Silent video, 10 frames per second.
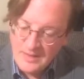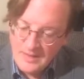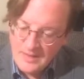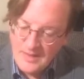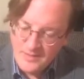
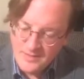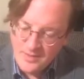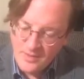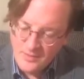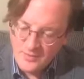He licked her
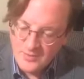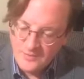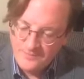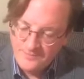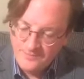nose.
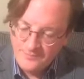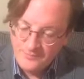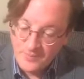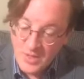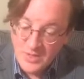
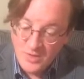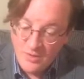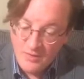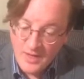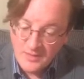"It is
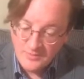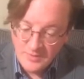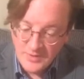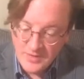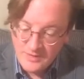all right,"
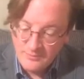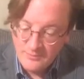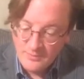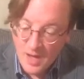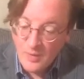he said.
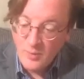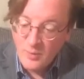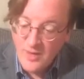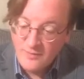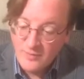"I will
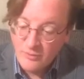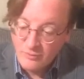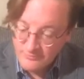wait for you."